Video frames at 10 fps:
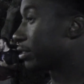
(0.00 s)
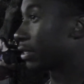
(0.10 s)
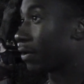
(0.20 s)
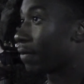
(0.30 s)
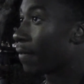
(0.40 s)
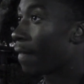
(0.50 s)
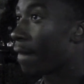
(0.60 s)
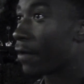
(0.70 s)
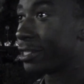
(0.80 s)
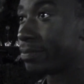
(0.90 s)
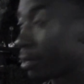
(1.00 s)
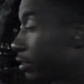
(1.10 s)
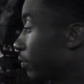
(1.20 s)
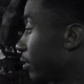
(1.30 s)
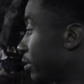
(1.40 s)
So,
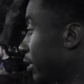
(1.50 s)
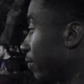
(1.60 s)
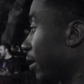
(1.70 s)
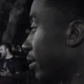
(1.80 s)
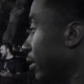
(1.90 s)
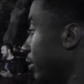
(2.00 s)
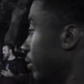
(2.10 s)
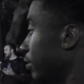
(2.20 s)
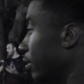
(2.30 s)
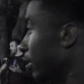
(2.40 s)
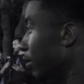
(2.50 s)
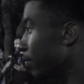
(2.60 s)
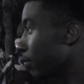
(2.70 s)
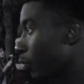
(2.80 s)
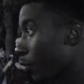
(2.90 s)
especially with a team like this,
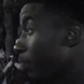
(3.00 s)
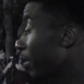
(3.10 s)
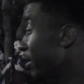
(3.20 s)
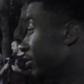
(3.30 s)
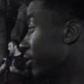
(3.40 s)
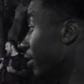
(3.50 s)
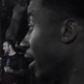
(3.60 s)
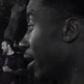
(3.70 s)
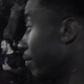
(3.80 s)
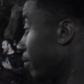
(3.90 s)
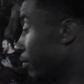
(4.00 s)
um, we played to their game.